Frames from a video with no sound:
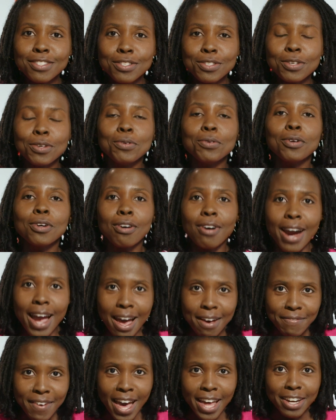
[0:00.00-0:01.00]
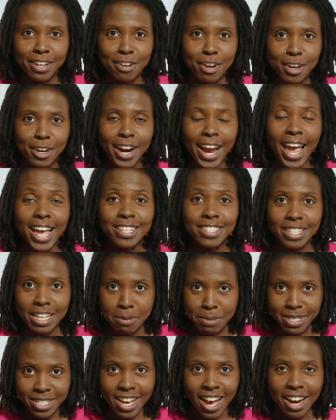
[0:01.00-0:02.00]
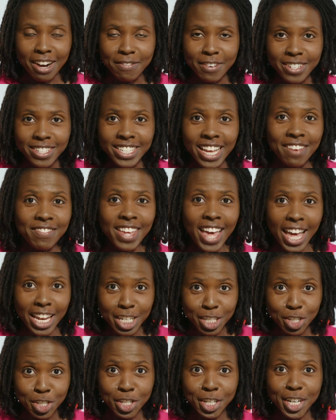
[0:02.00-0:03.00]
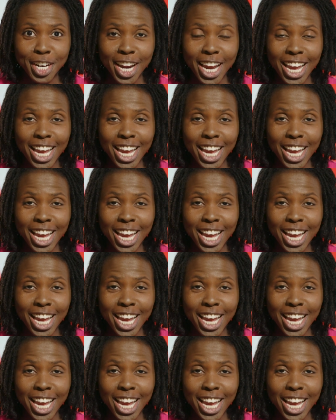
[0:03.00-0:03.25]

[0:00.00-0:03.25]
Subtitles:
to craft editor and cinematographer David Ettinger,